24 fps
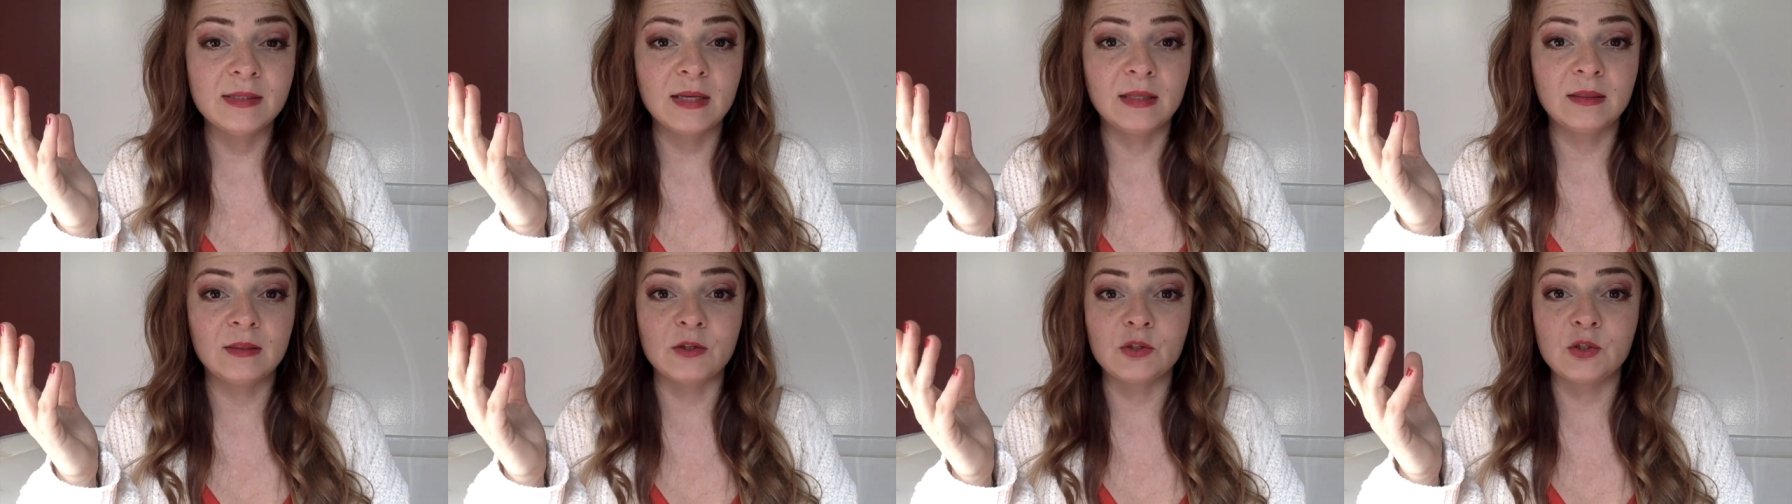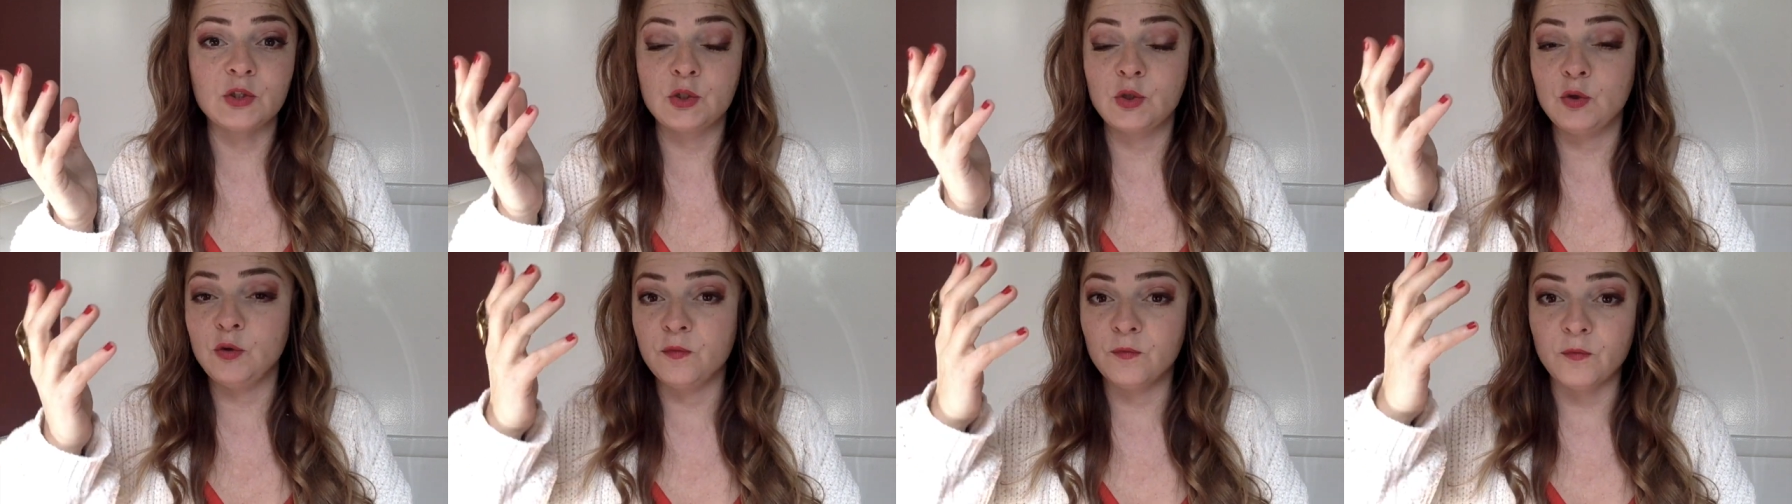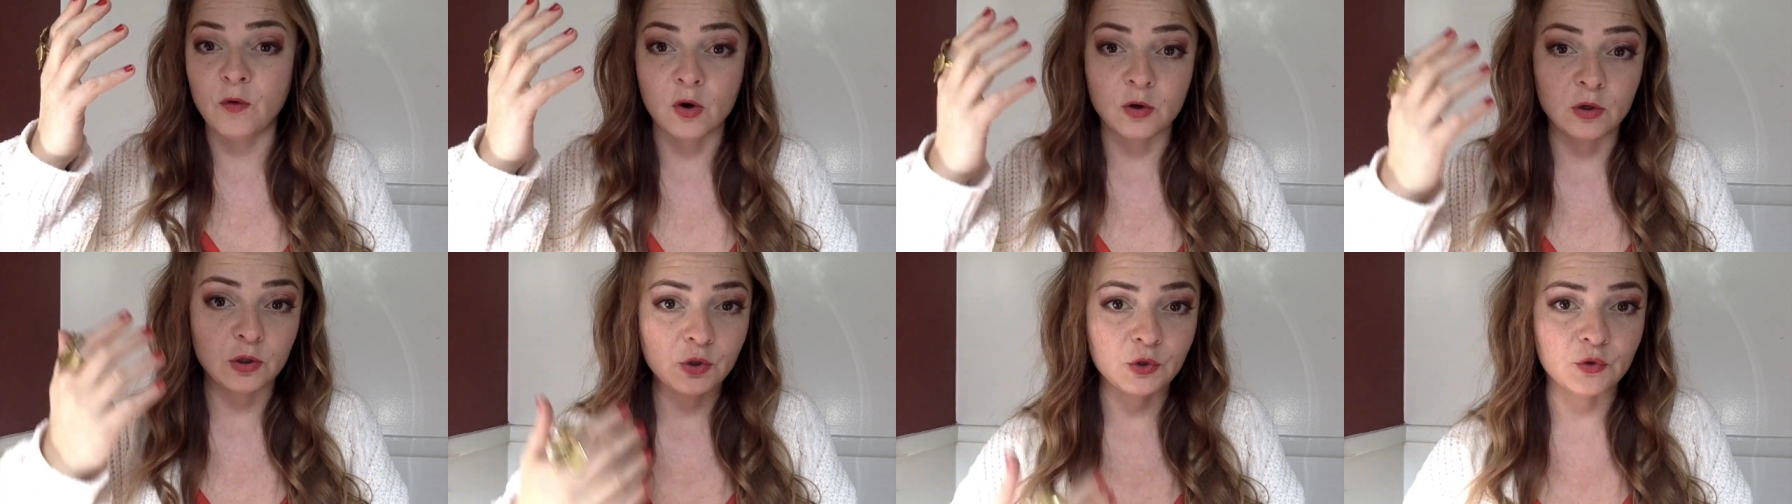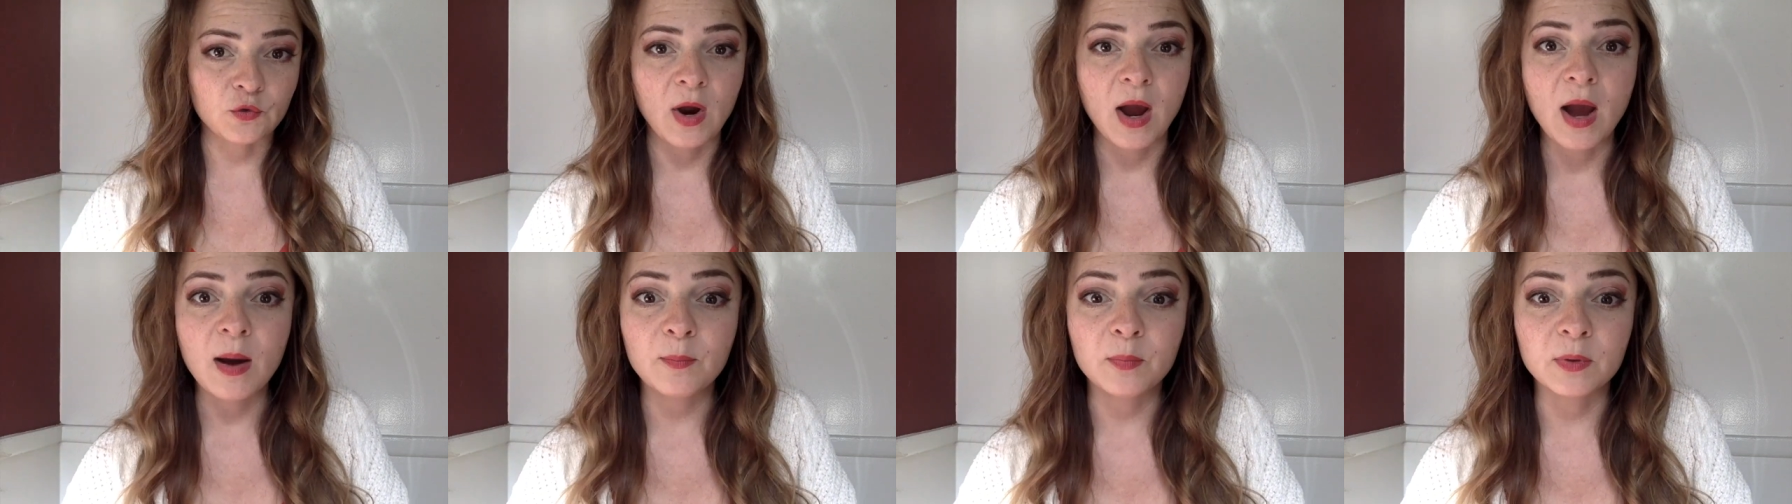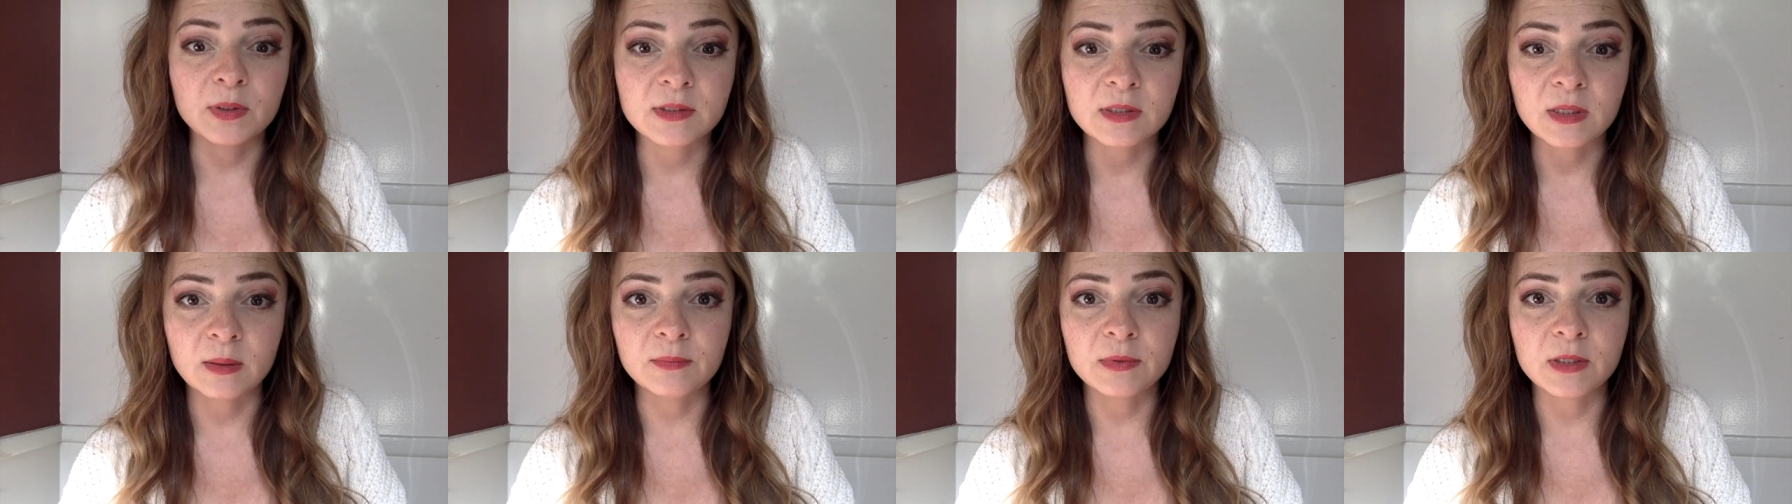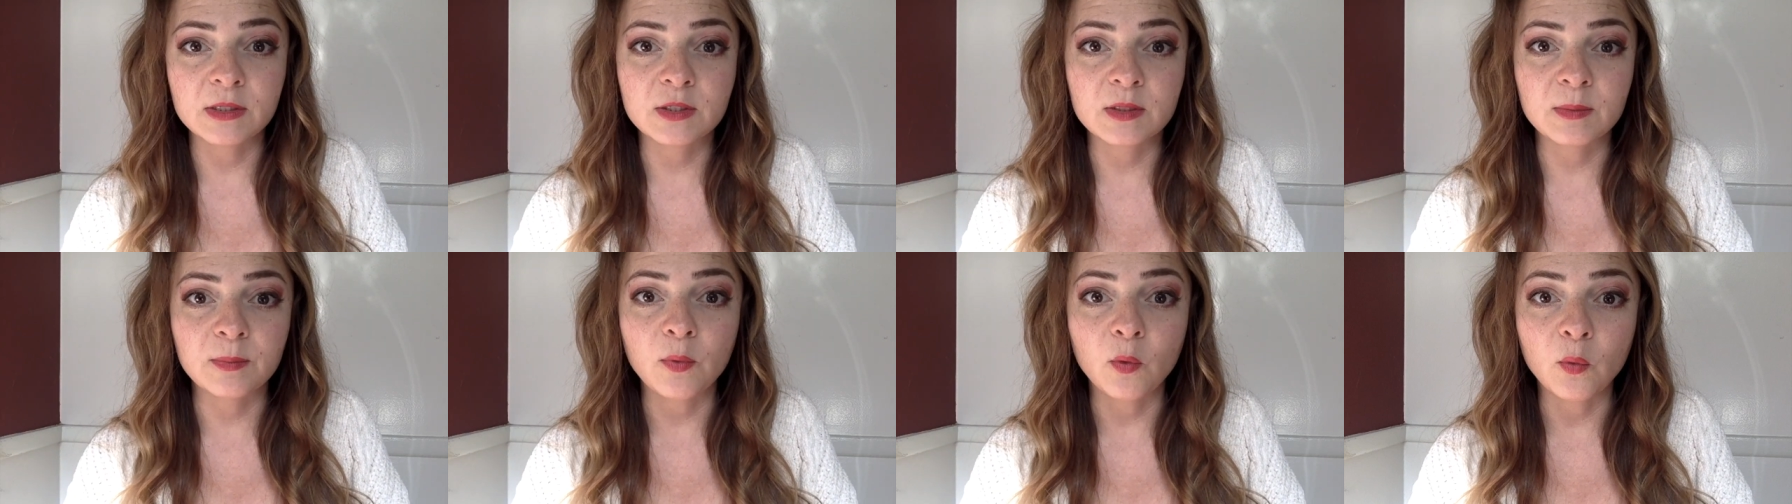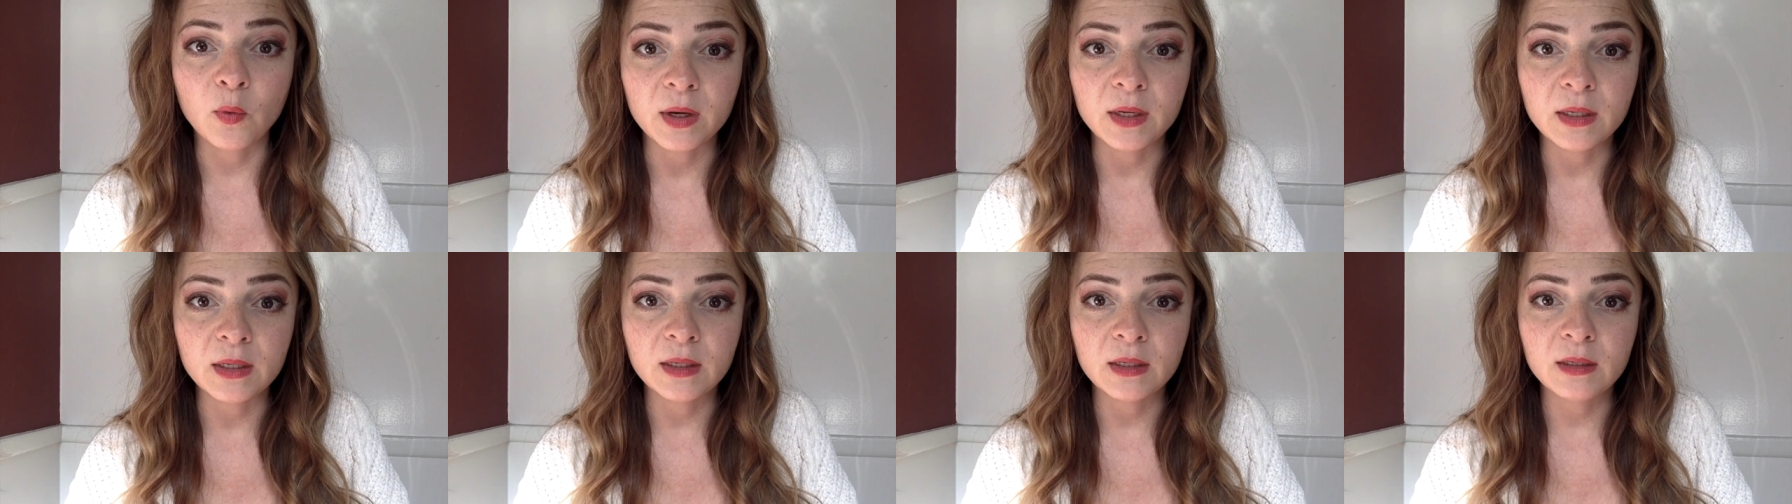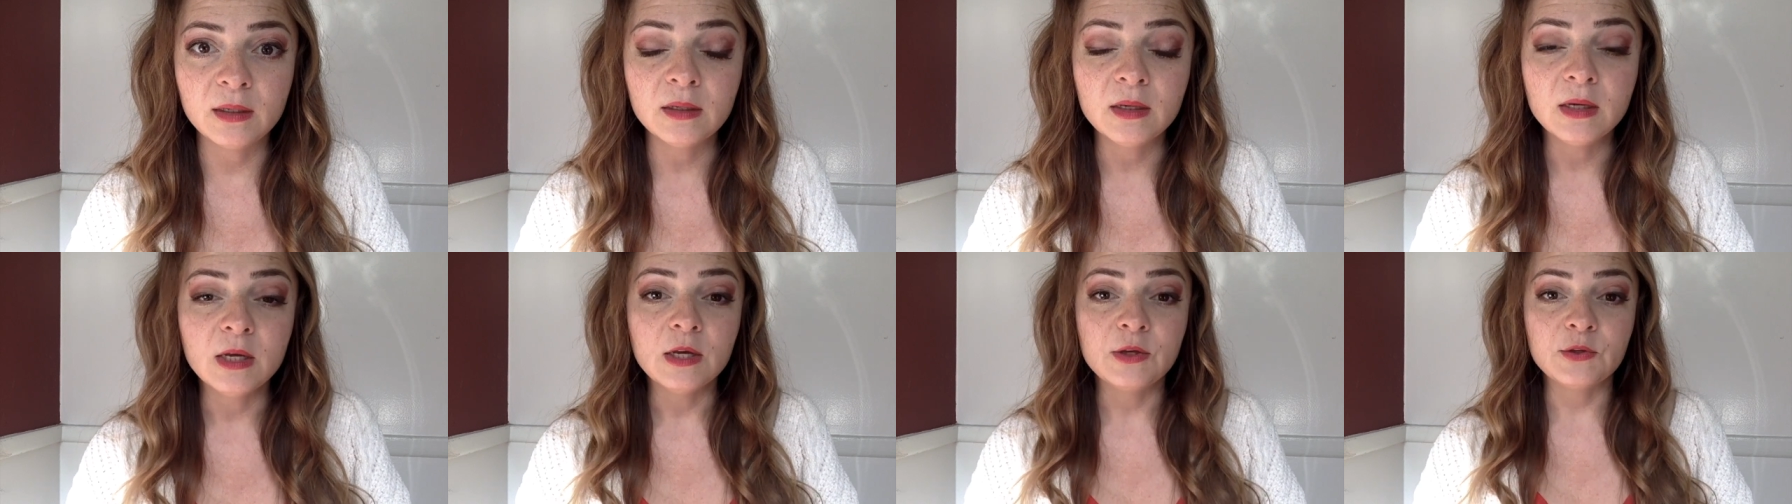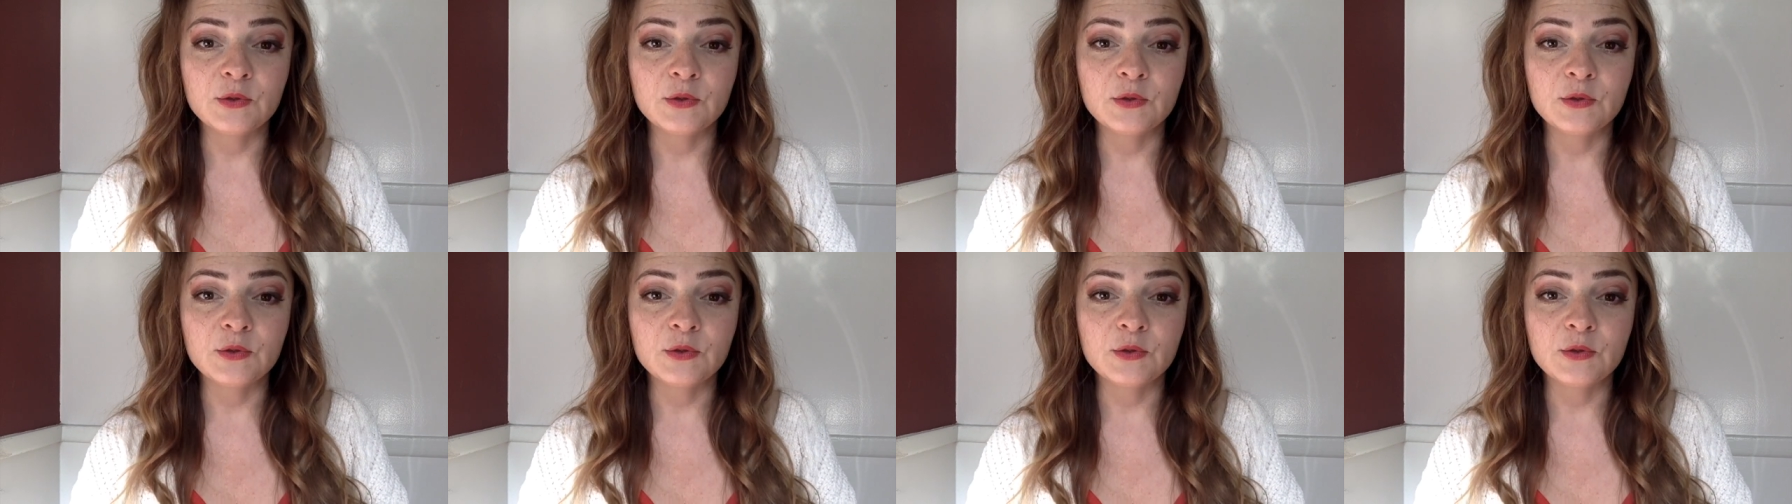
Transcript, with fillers: that there's too far to drop once i'm disappointed